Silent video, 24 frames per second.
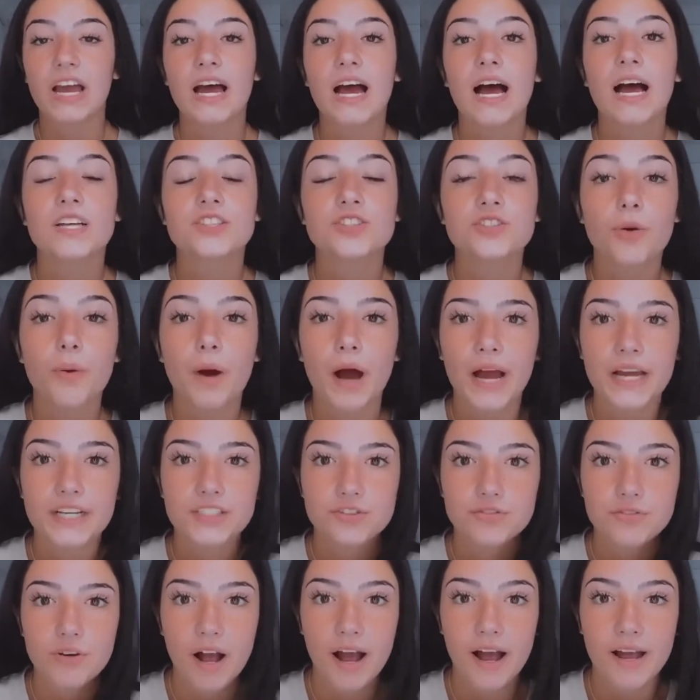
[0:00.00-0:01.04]
So I
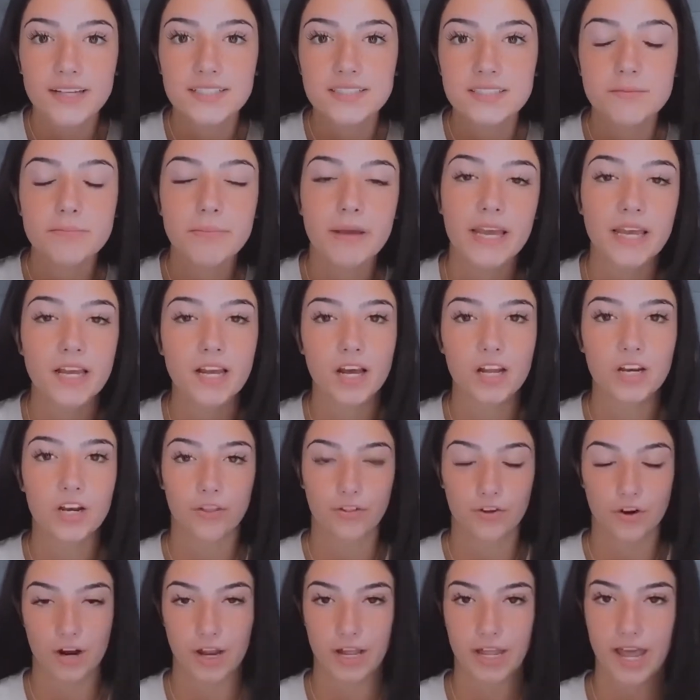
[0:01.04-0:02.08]
tried to make
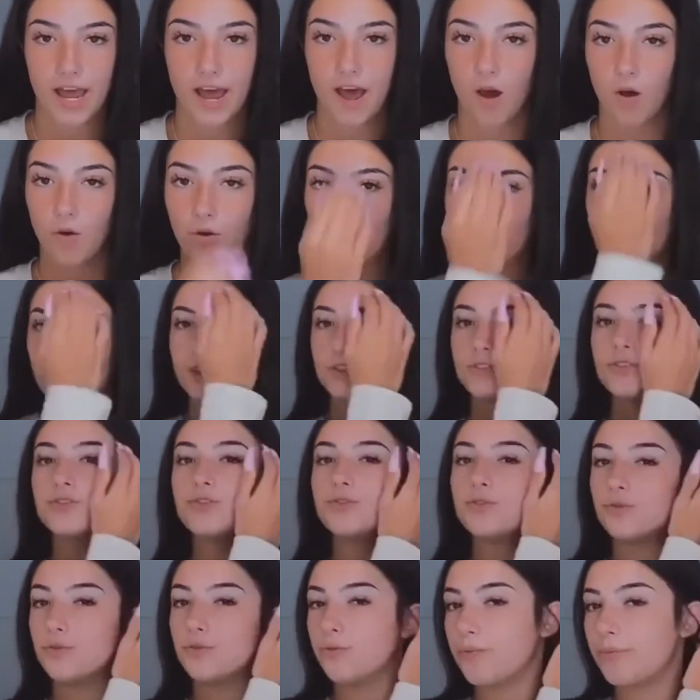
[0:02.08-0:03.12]
another account
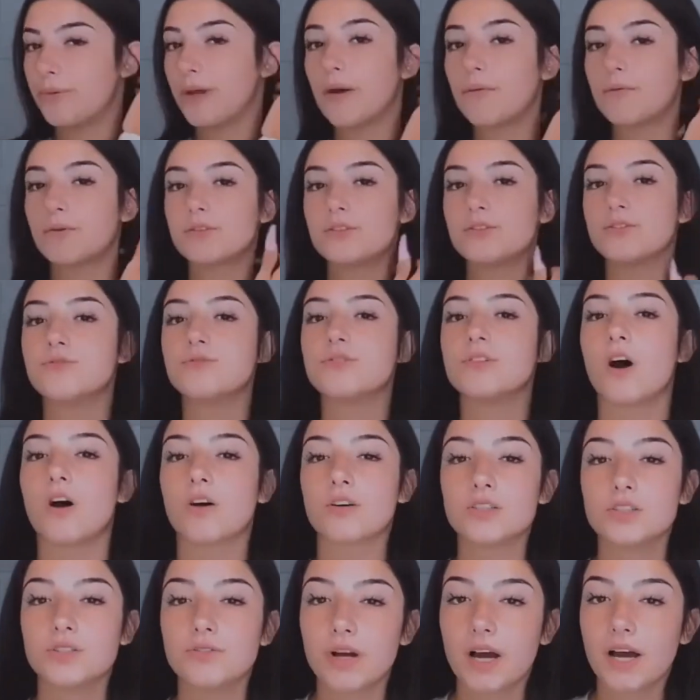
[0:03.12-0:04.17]
to be able to
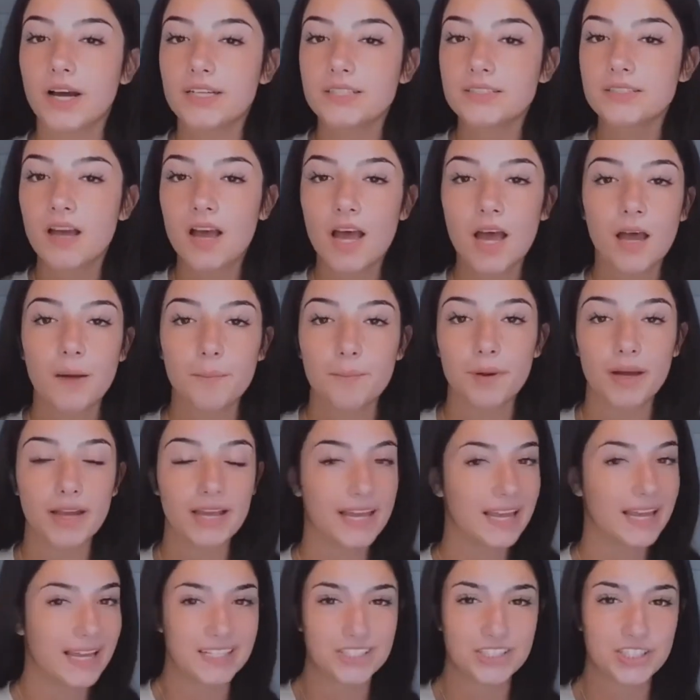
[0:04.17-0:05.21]
talk to you guys,
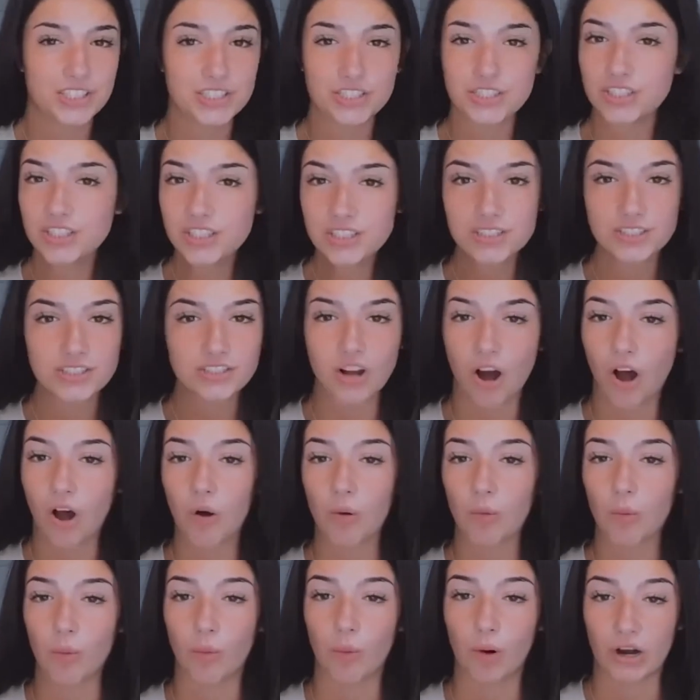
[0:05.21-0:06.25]
but it's just
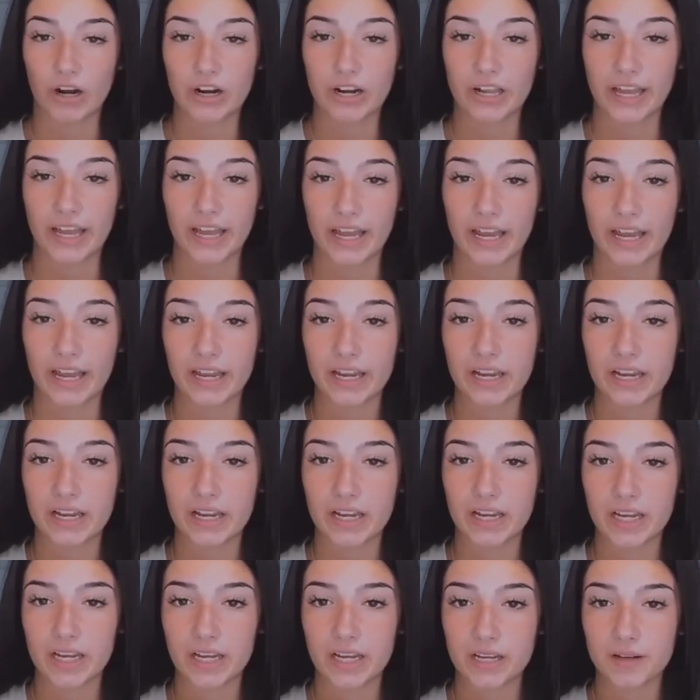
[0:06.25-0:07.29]
not working,
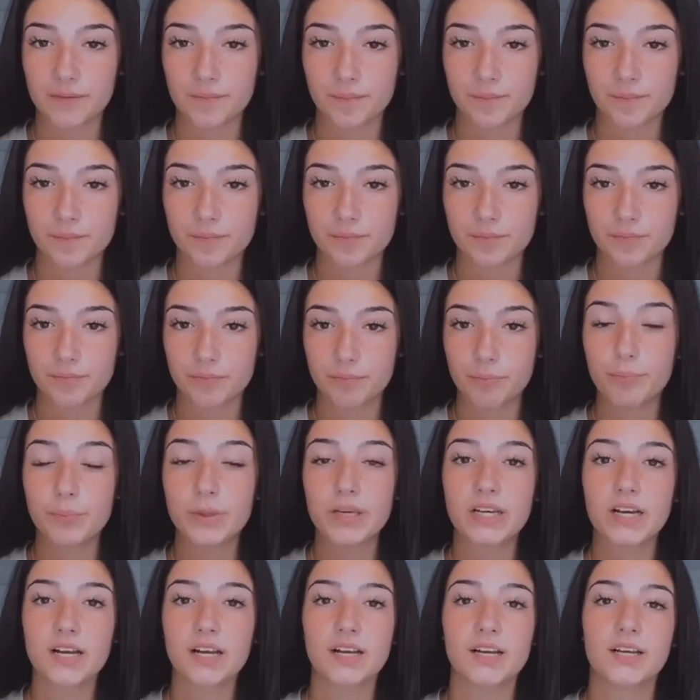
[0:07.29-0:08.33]

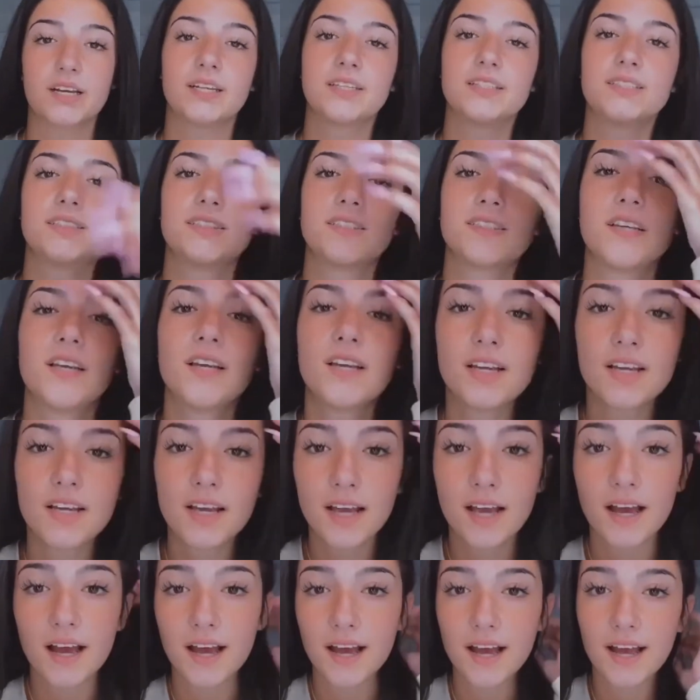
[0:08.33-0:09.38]
because
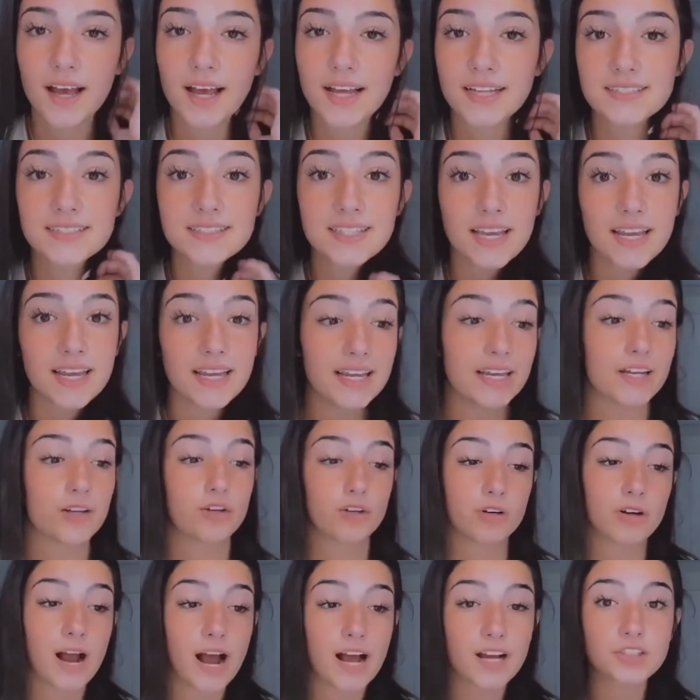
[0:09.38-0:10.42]
it's like it
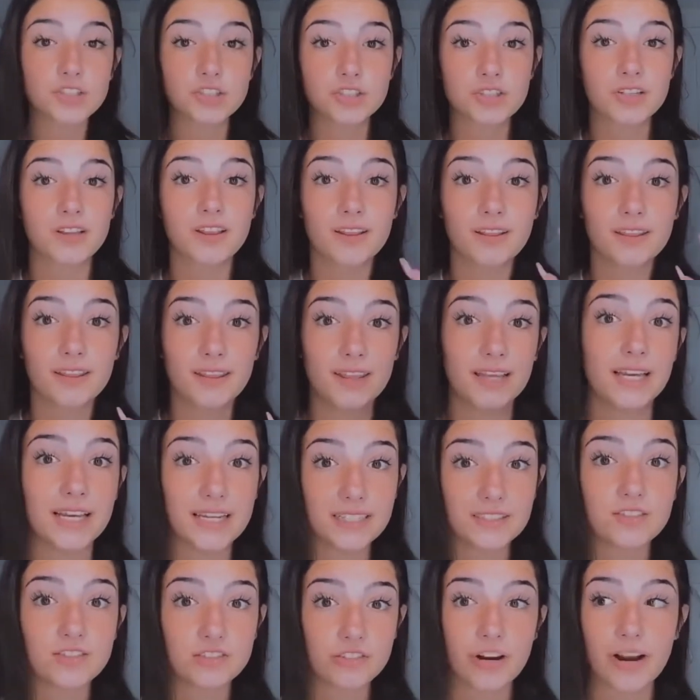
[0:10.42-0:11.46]
crashed the
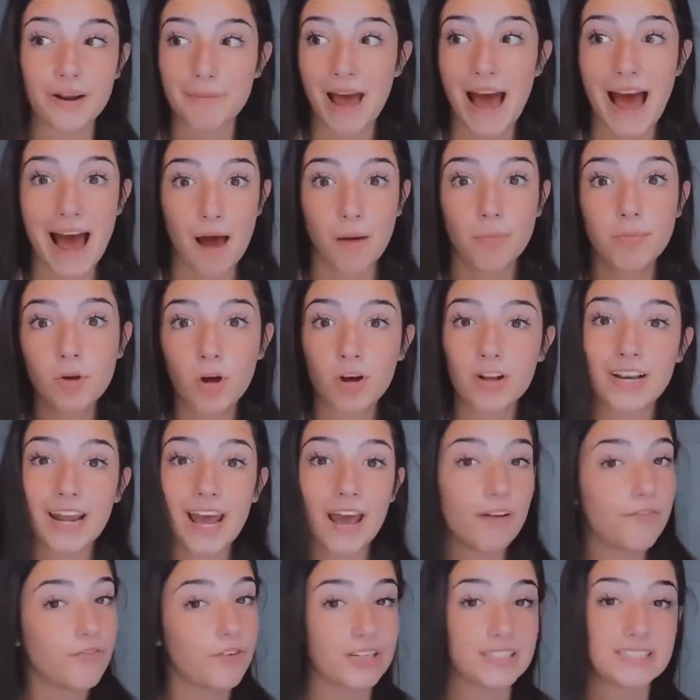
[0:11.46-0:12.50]
Instagram app on
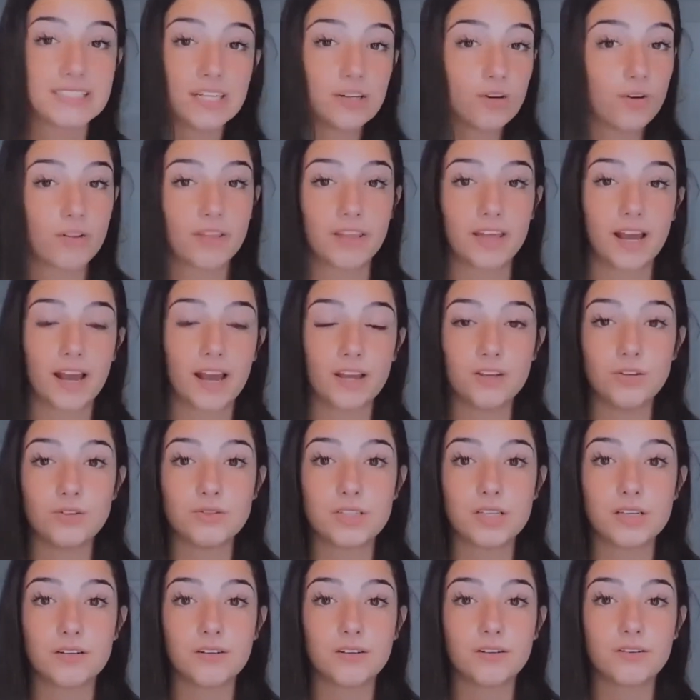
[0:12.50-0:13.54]
every single thing I
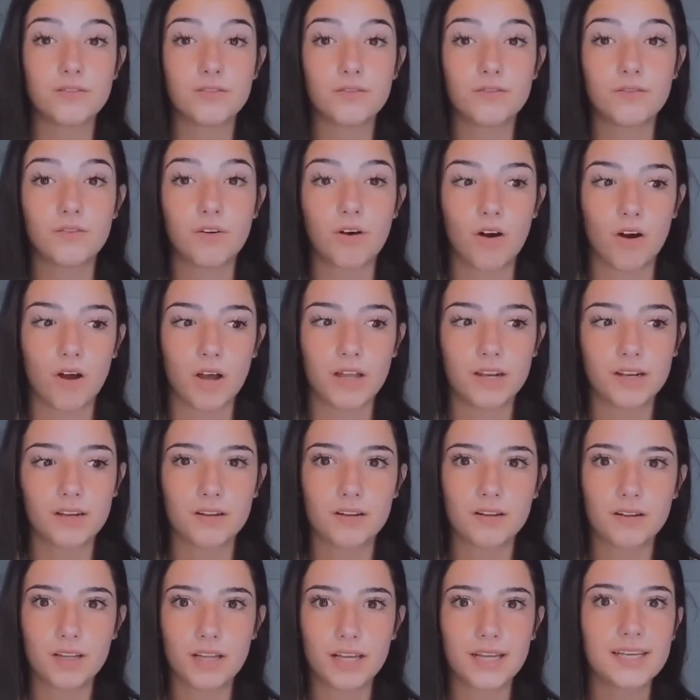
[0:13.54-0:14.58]
use it on,
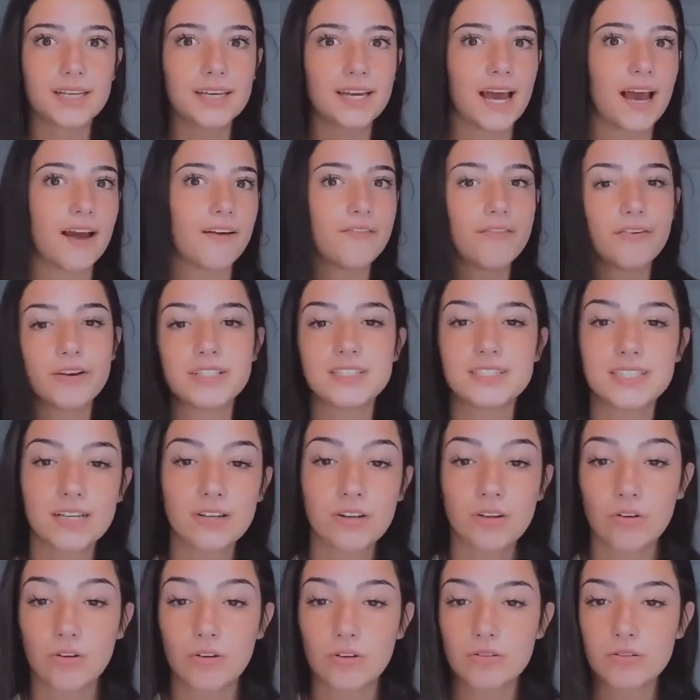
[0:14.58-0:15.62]
like every
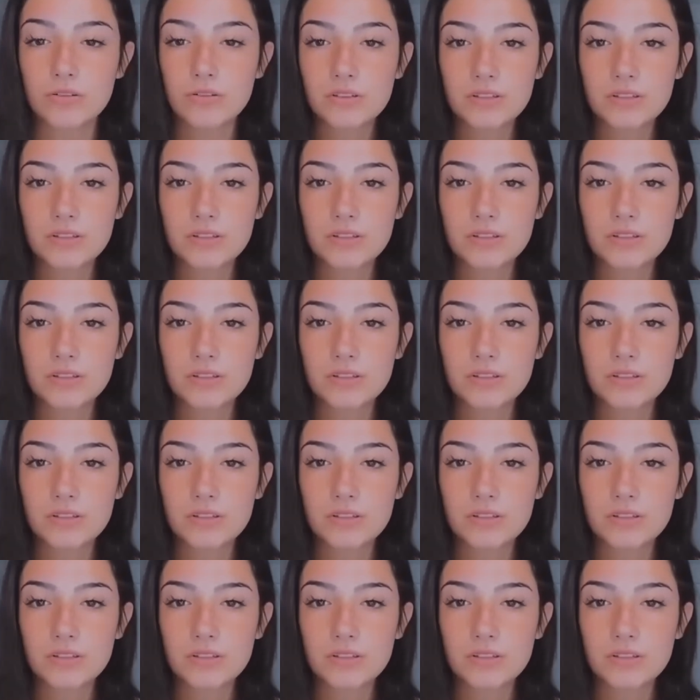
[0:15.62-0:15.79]
single